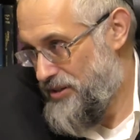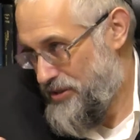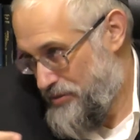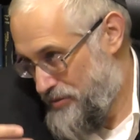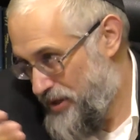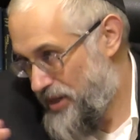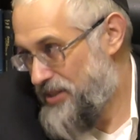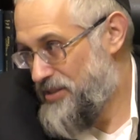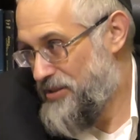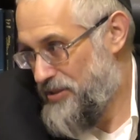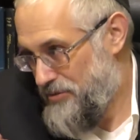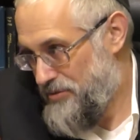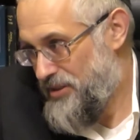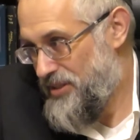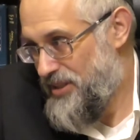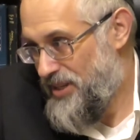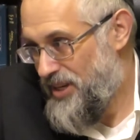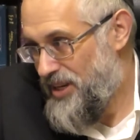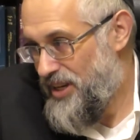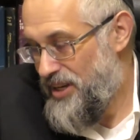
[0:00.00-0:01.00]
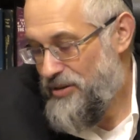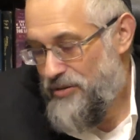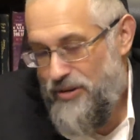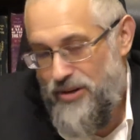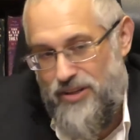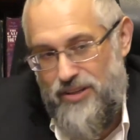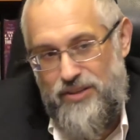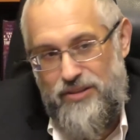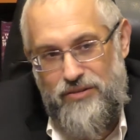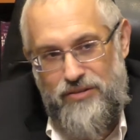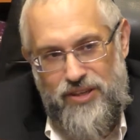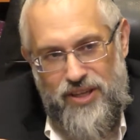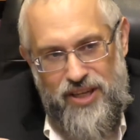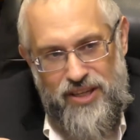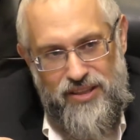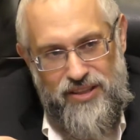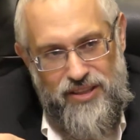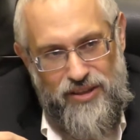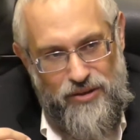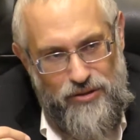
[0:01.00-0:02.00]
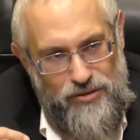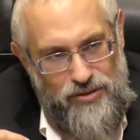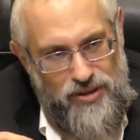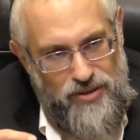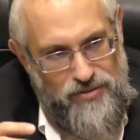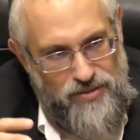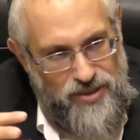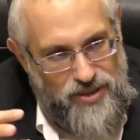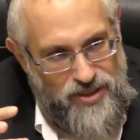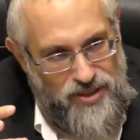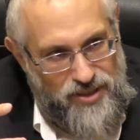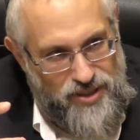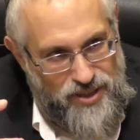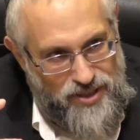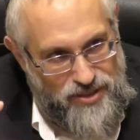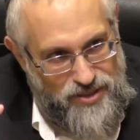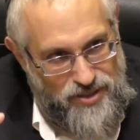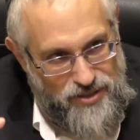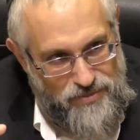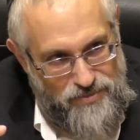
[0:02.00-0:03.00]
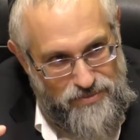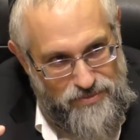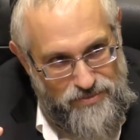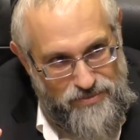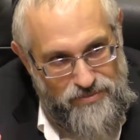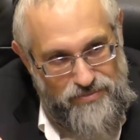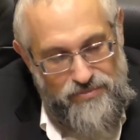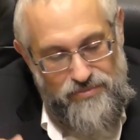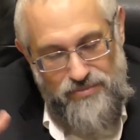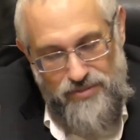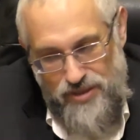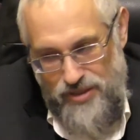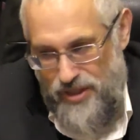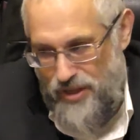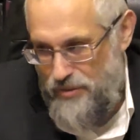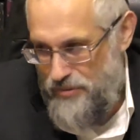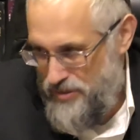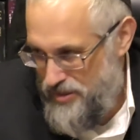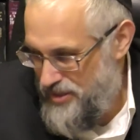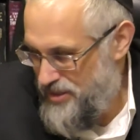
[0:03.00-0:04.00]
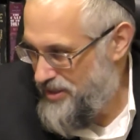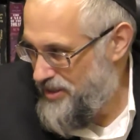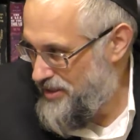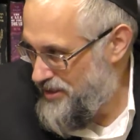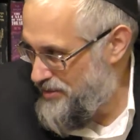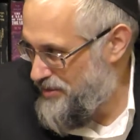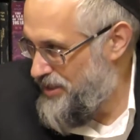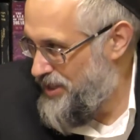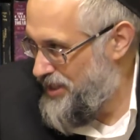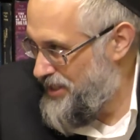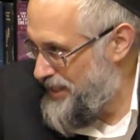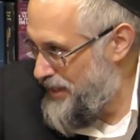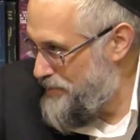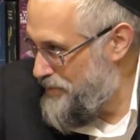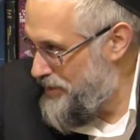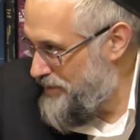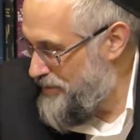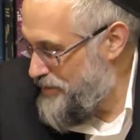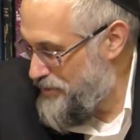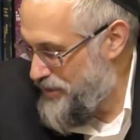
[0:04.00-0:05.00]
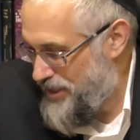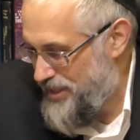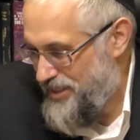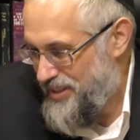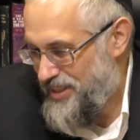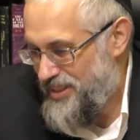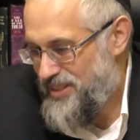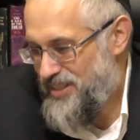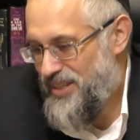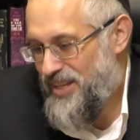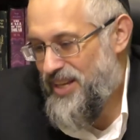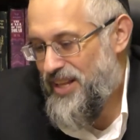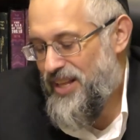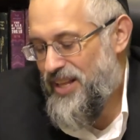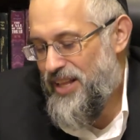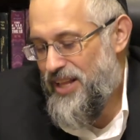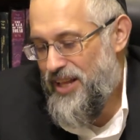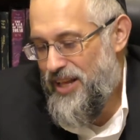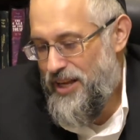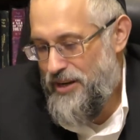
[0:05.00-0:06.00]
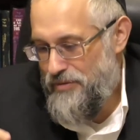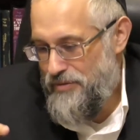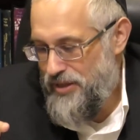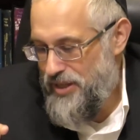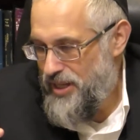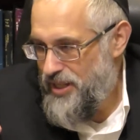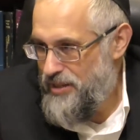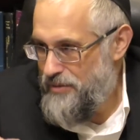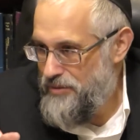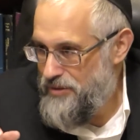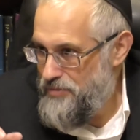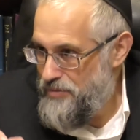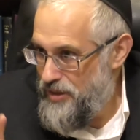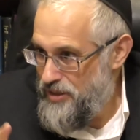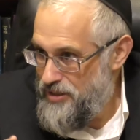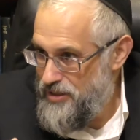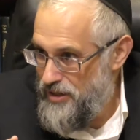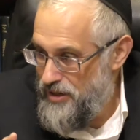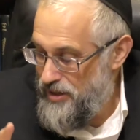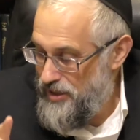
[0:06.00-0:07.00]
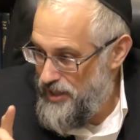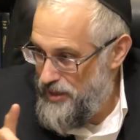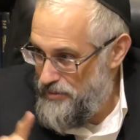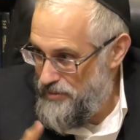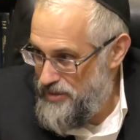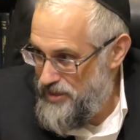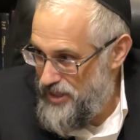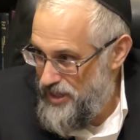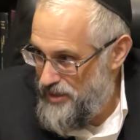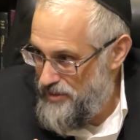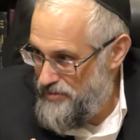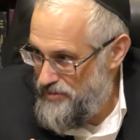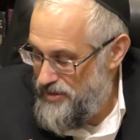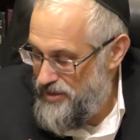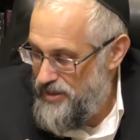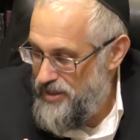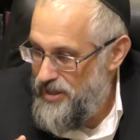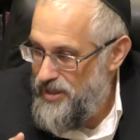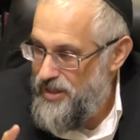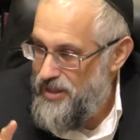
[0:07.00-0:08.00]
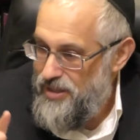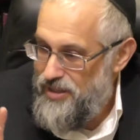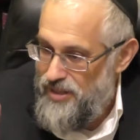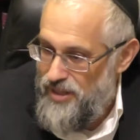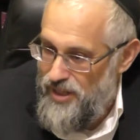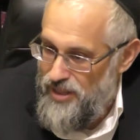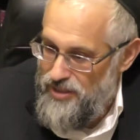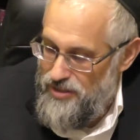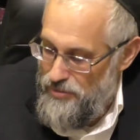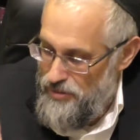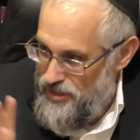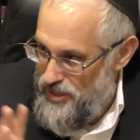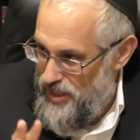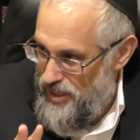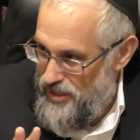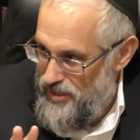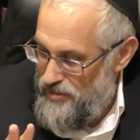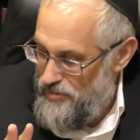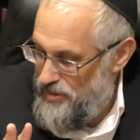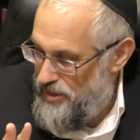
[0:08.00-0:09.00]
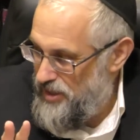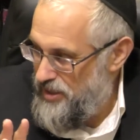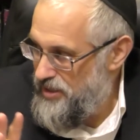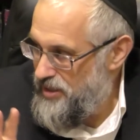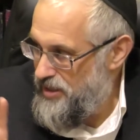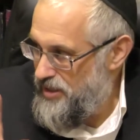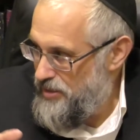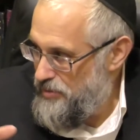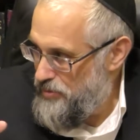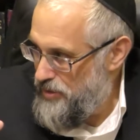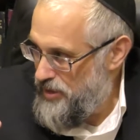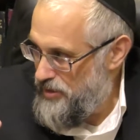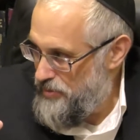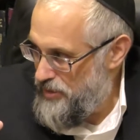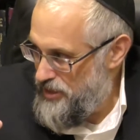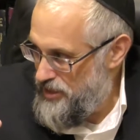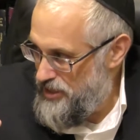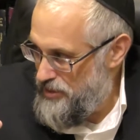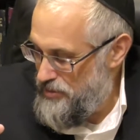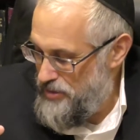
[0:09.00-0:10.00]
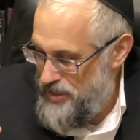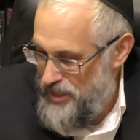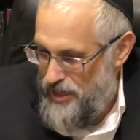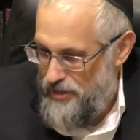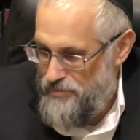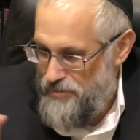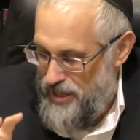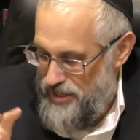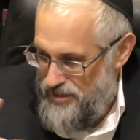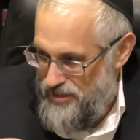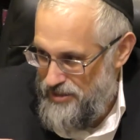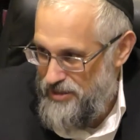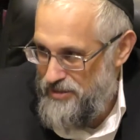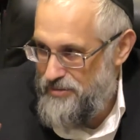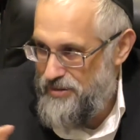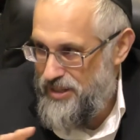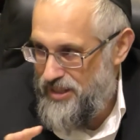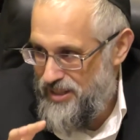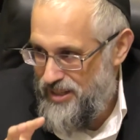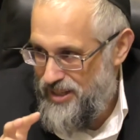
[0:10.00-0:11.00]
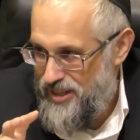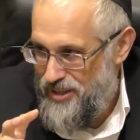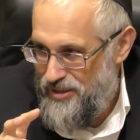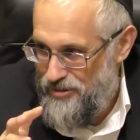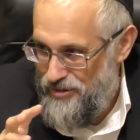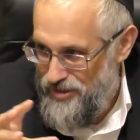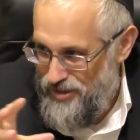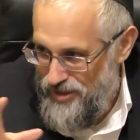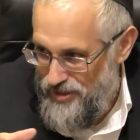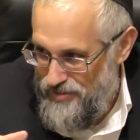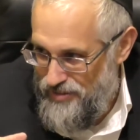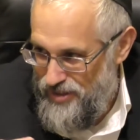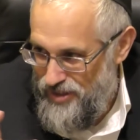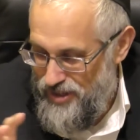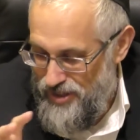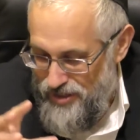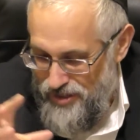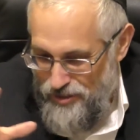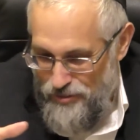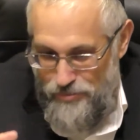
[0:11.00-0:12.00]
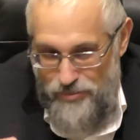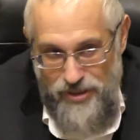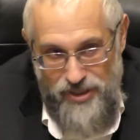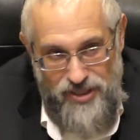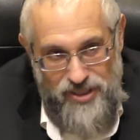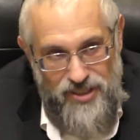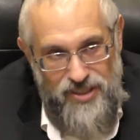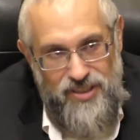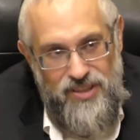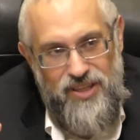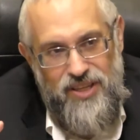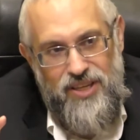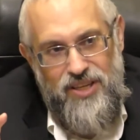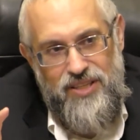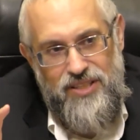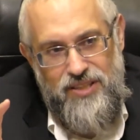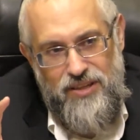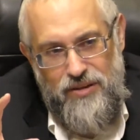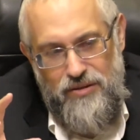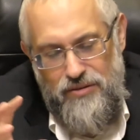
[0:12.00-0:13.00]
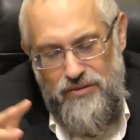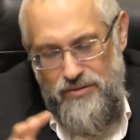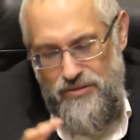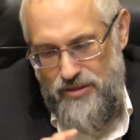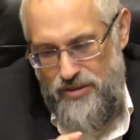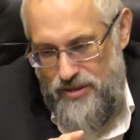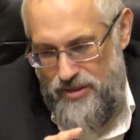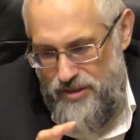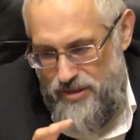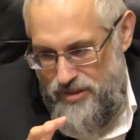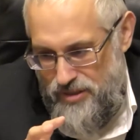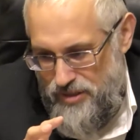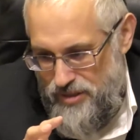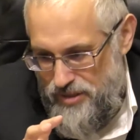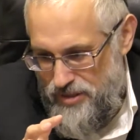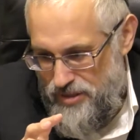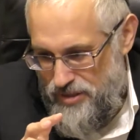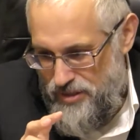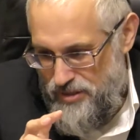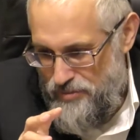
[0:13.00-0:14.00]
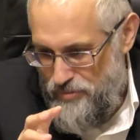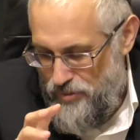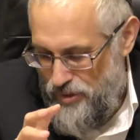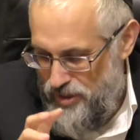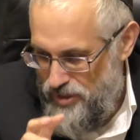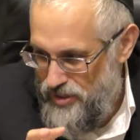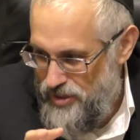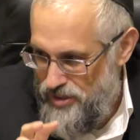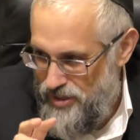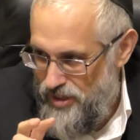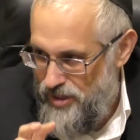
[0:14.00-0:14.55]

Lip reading: grandchildren, in order to get hold of the kingship. So that was the example of her wickedness. And over there was one child that was saved, that was hidden away. When she was out massacring all of the nobility, so one